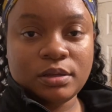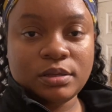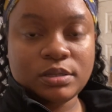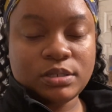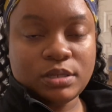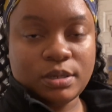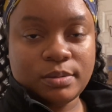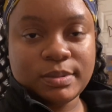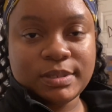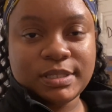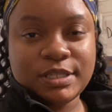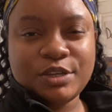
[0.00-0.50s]

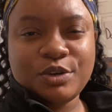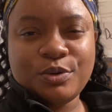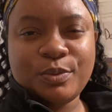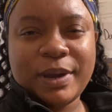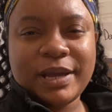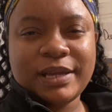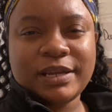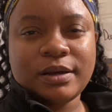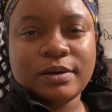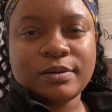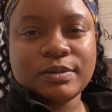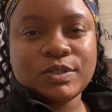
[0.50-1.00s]
So I'm still
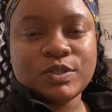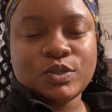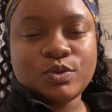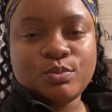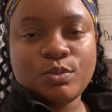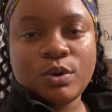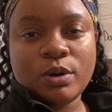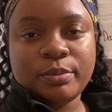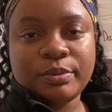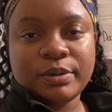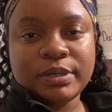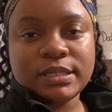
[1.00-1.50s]
waiting on two
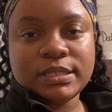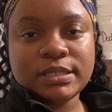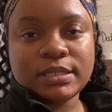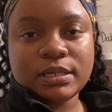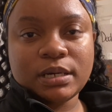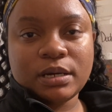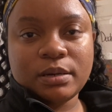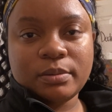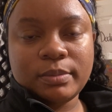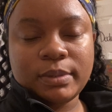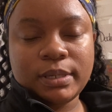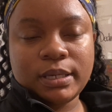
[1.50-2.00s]
more prints to
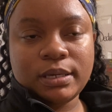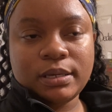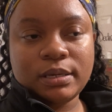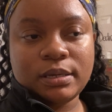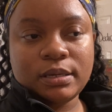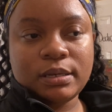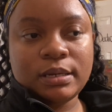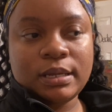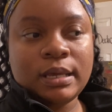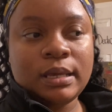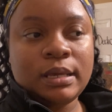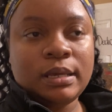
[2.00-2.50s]
come
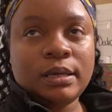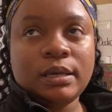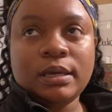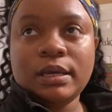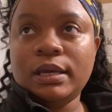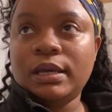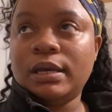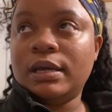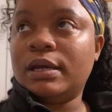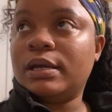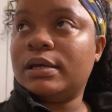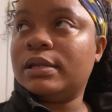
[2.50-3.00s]
in.
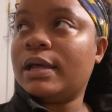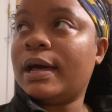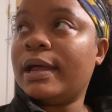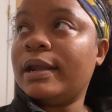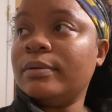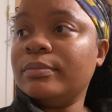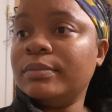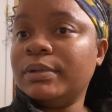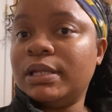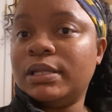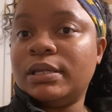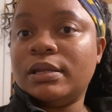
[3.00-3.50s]
And I
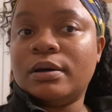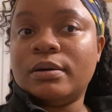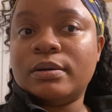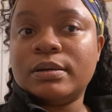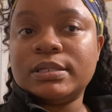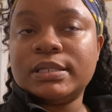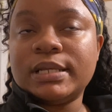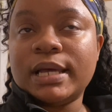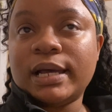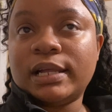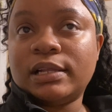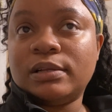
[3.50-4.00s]
don't really know
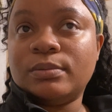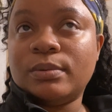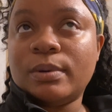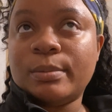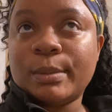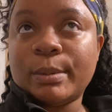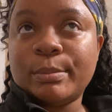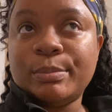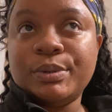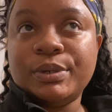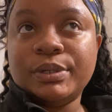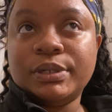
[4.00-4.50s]
exactly where I'm
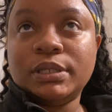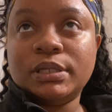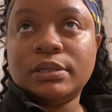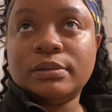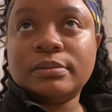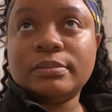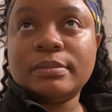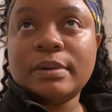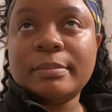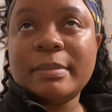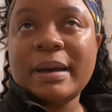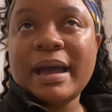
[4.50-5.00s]
going to put
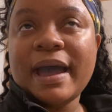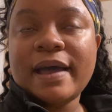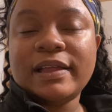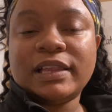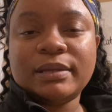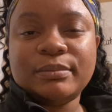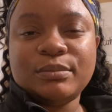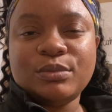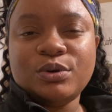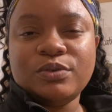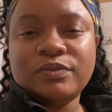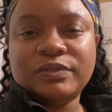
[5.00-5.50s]
them. I might have
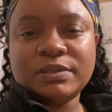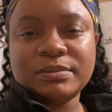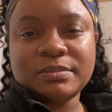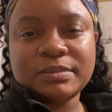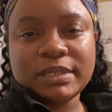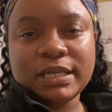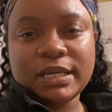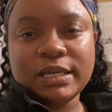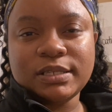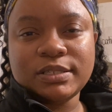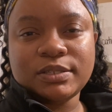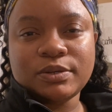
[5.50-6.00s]
to move some
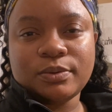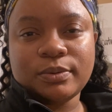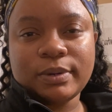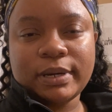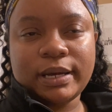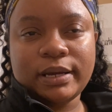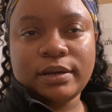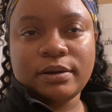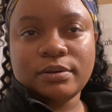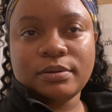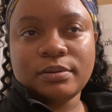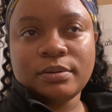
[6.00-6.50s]
things
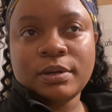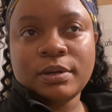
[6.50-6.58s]
around.